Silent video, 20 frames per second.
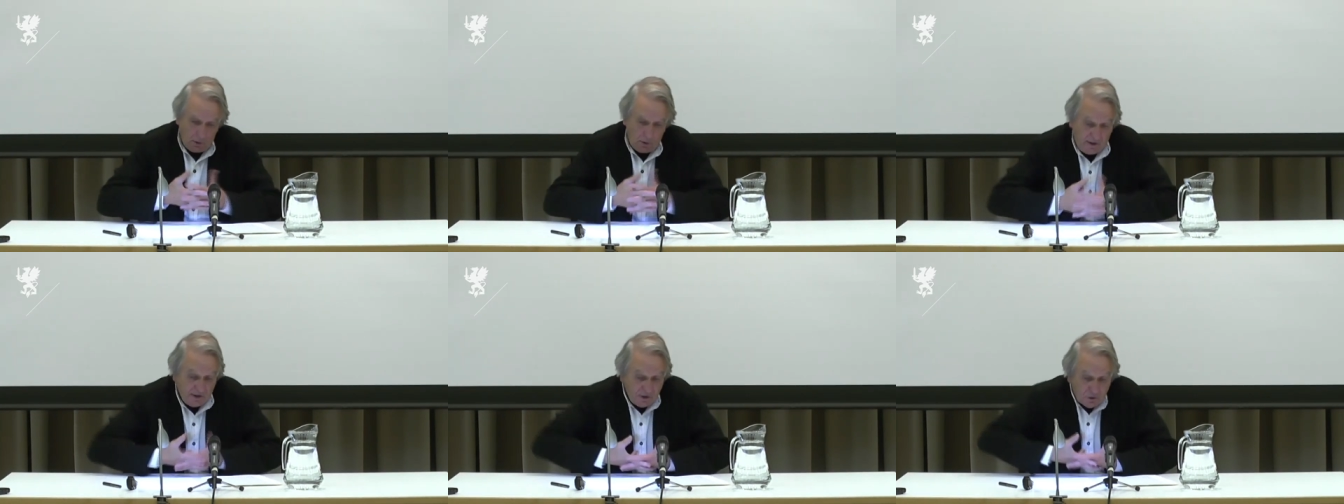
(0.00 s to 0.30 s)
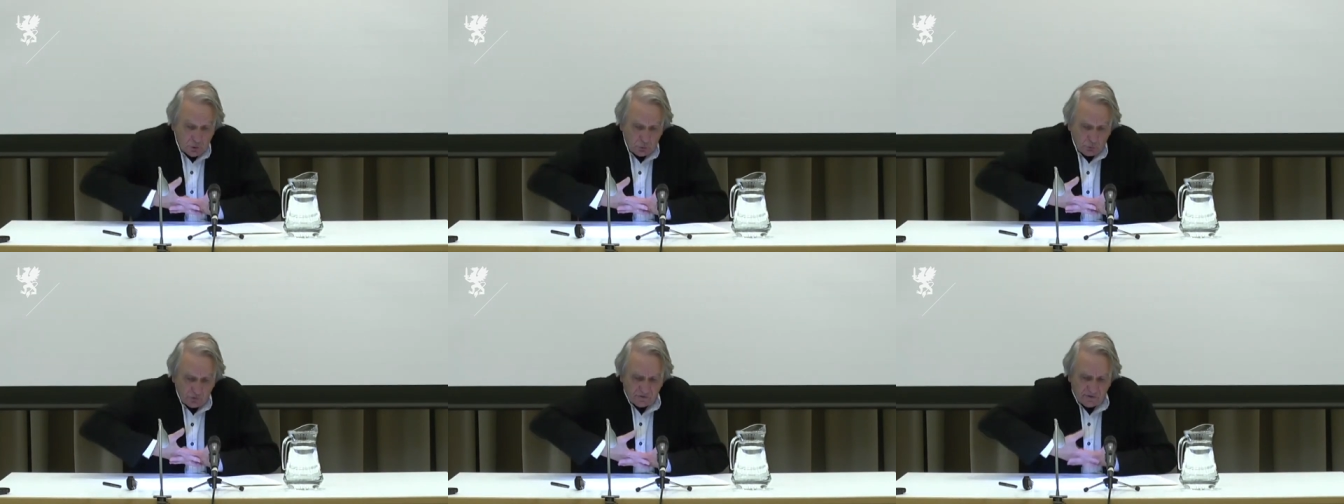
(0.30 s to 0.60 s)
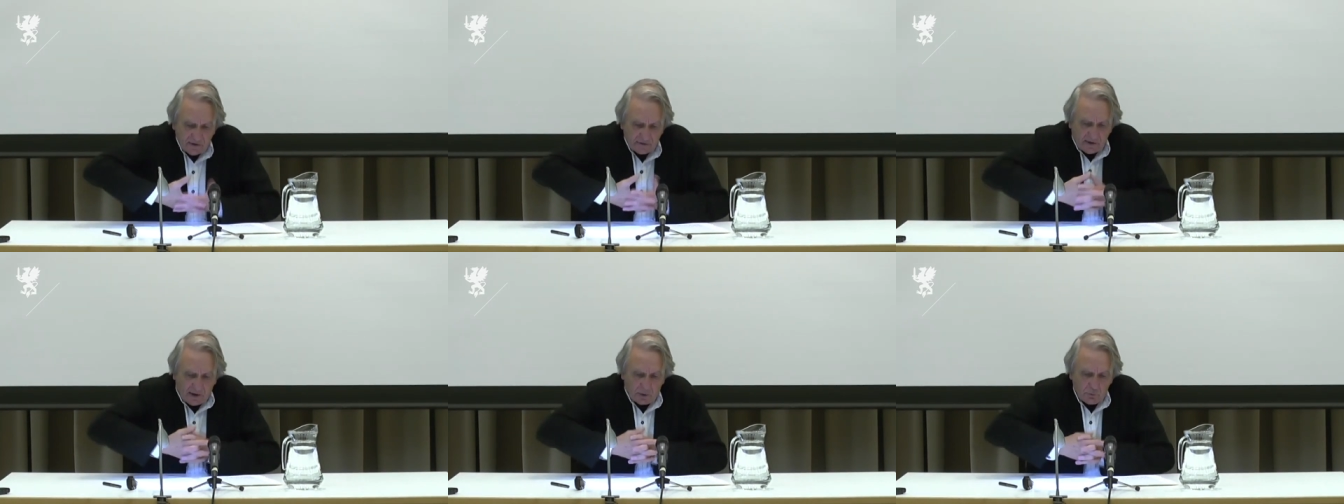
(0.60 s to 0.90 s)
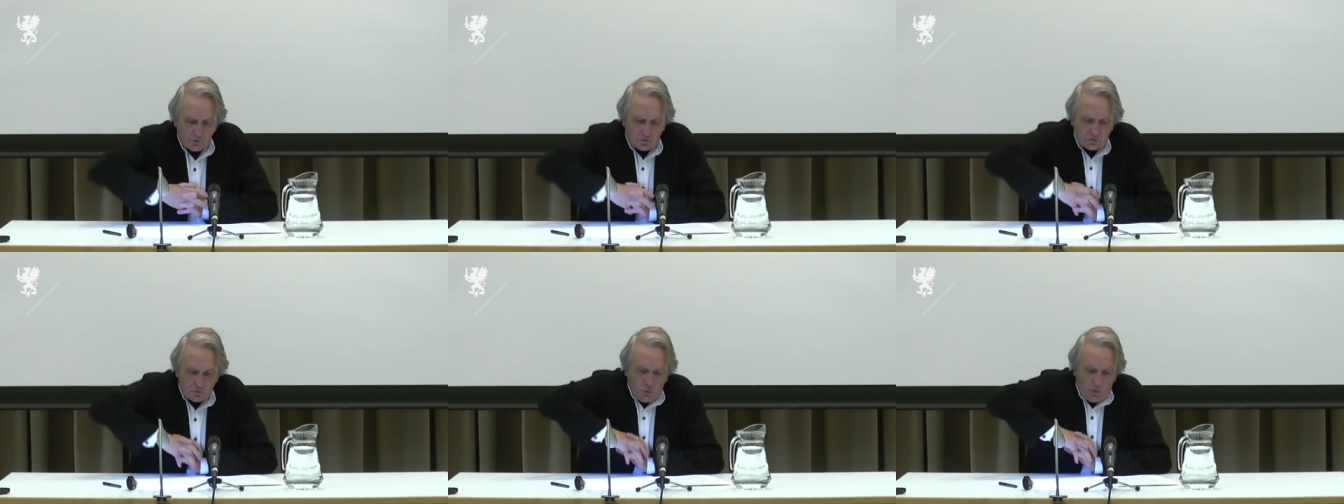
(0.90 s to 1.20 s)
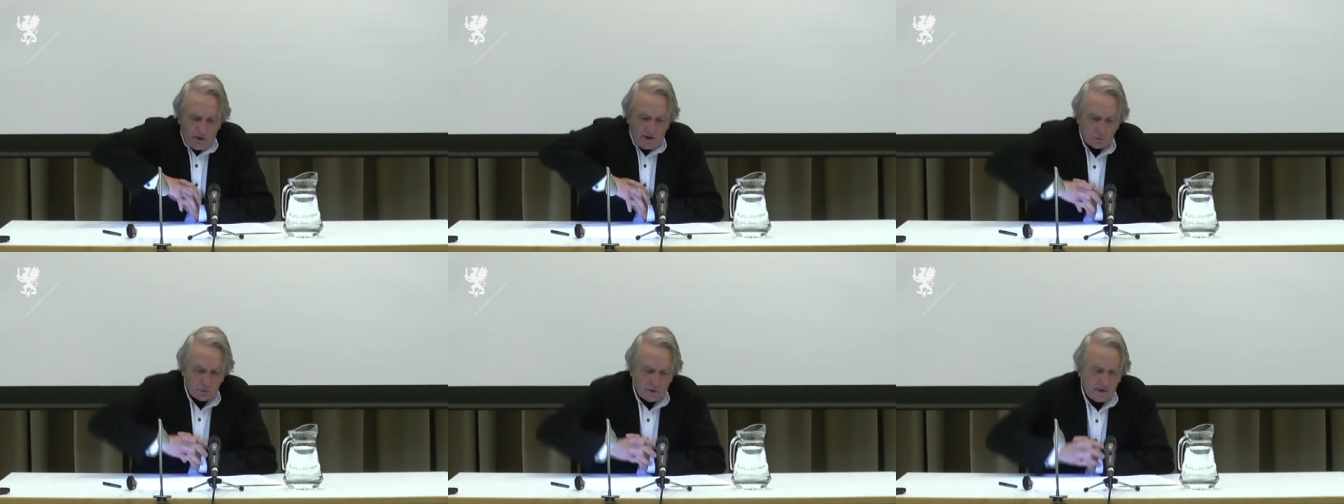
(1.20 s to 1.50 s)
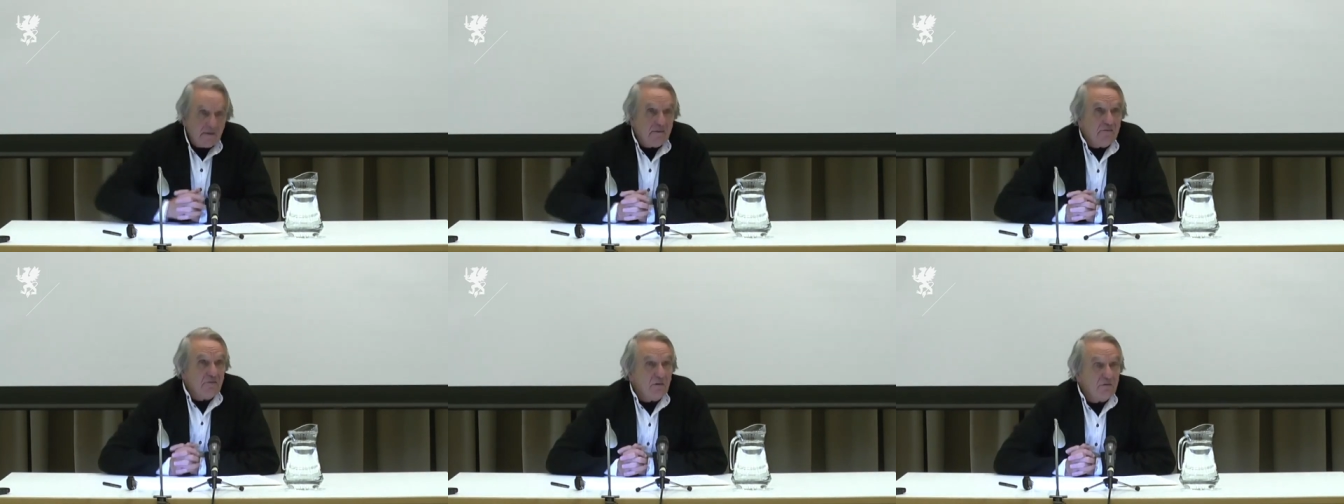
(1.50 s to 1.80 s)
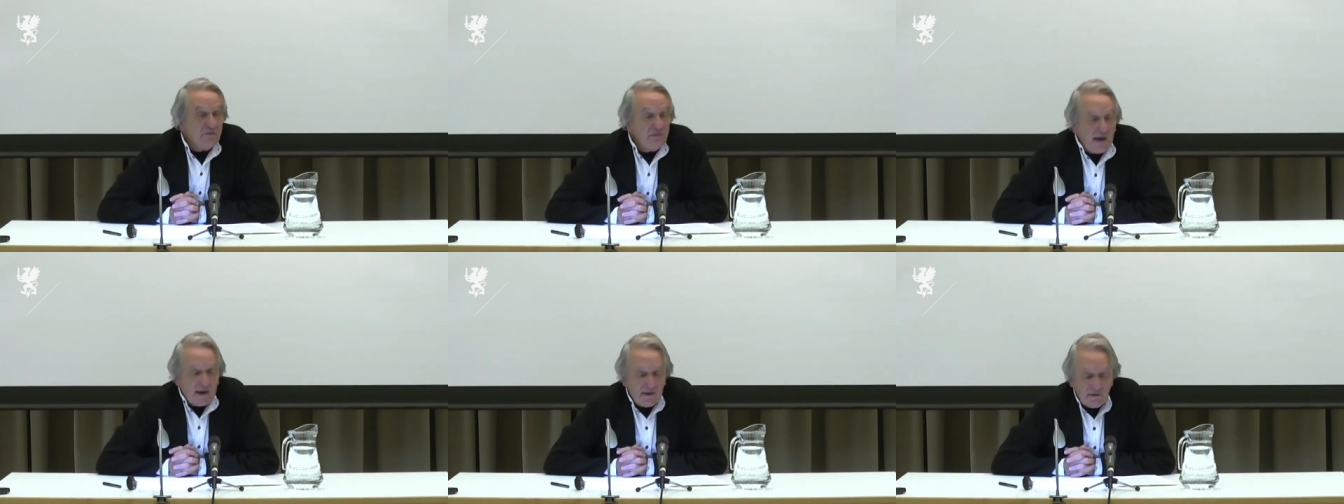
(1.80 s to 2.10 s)
He too set out to erase
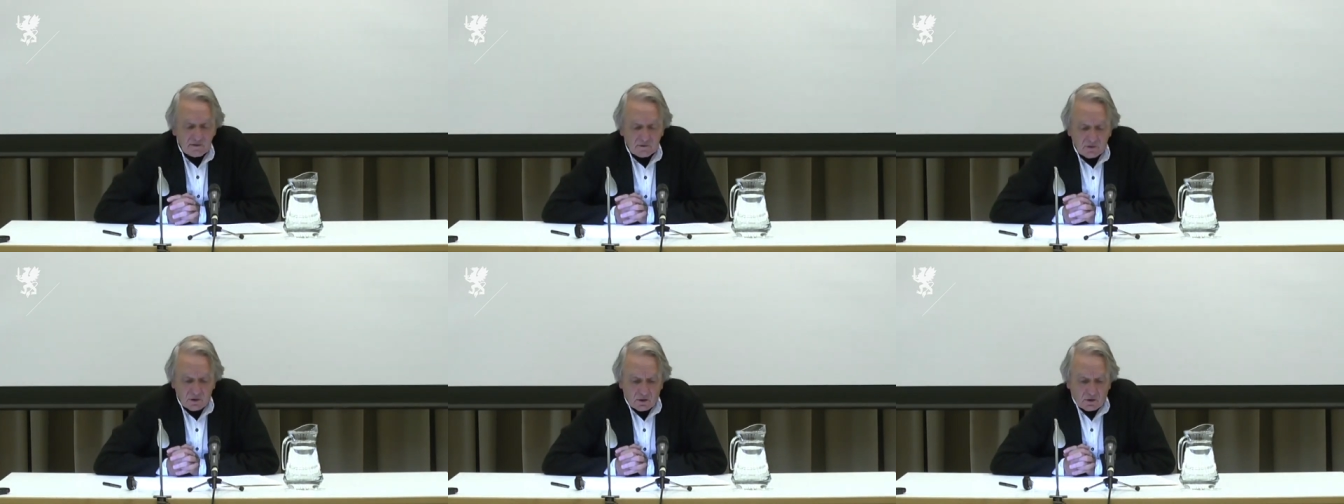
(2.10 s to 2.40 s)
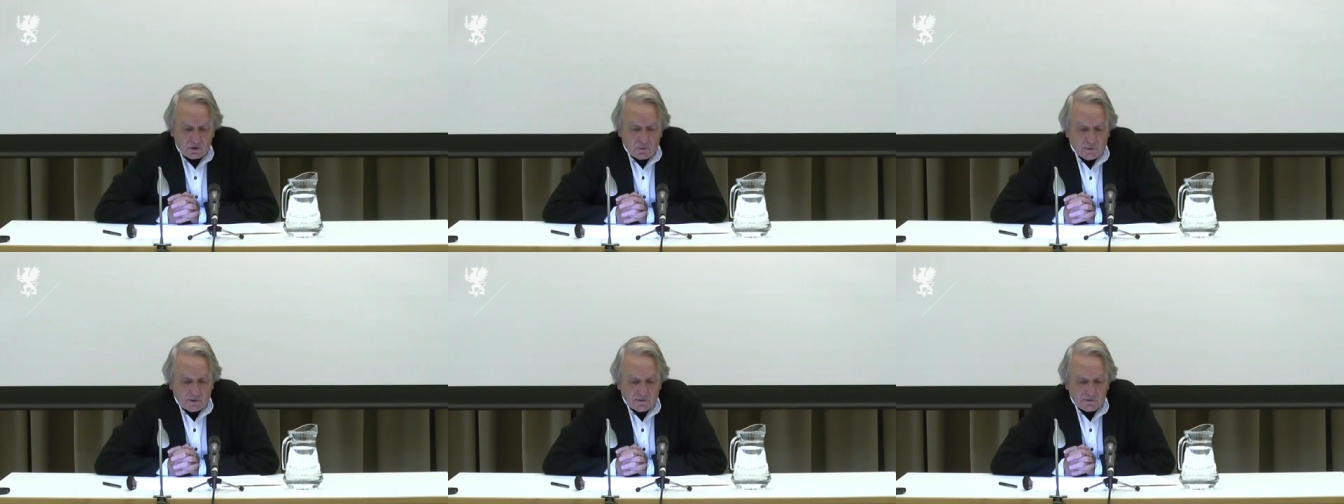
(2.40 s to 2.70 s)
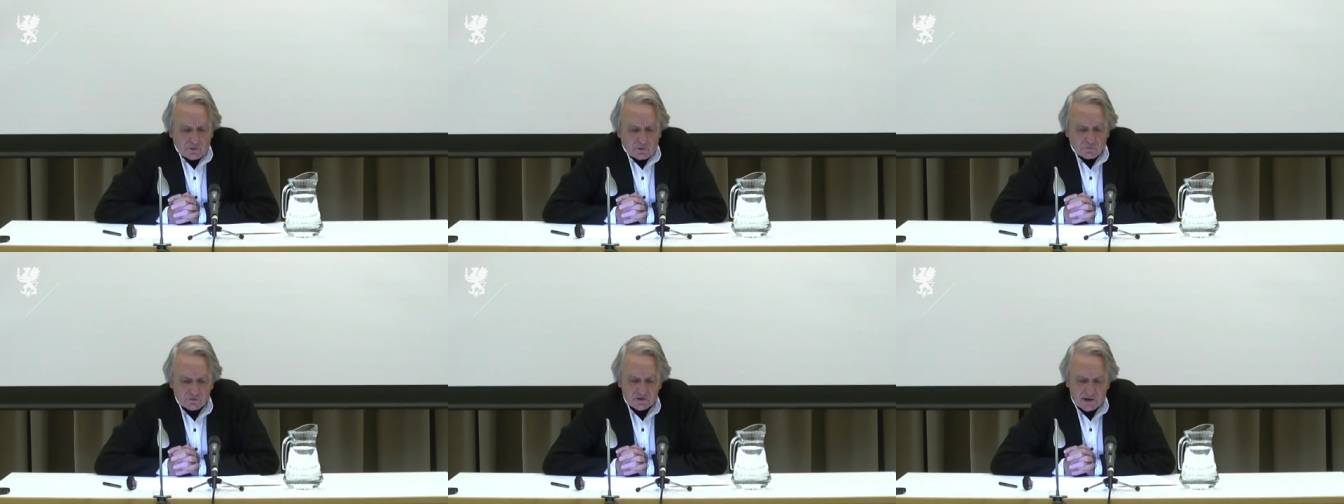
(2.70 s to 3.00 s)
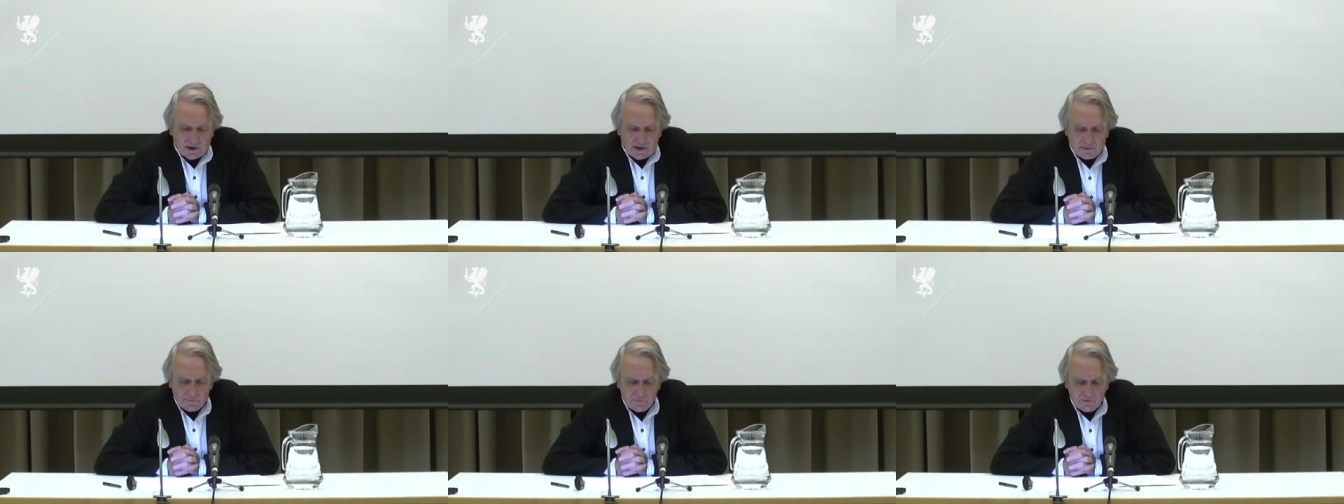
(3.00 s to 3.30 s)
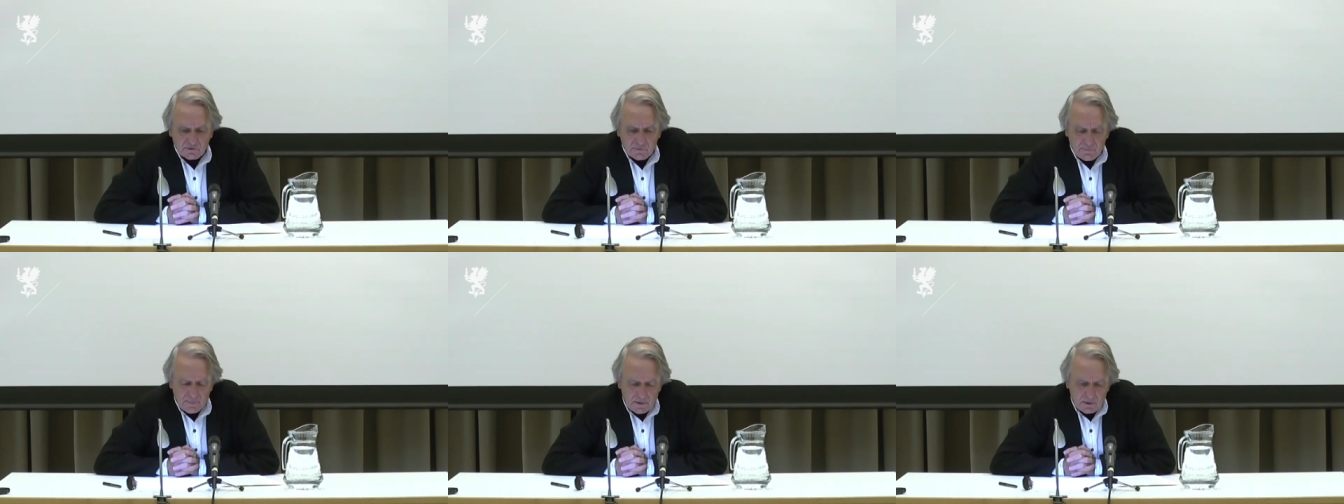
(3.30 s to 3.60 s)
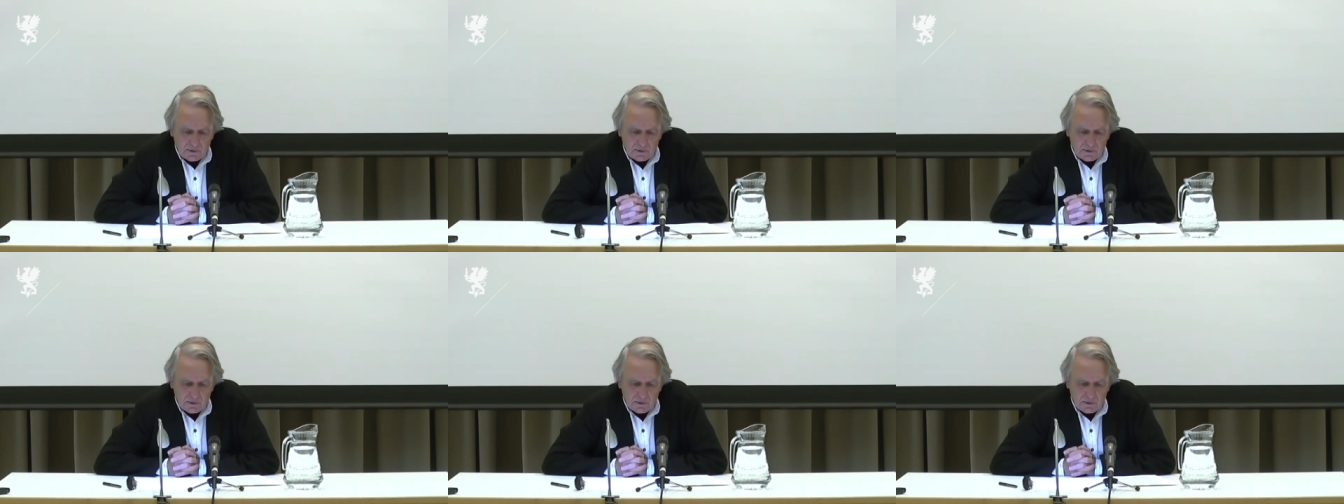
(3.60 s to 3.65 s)
the entanglement of times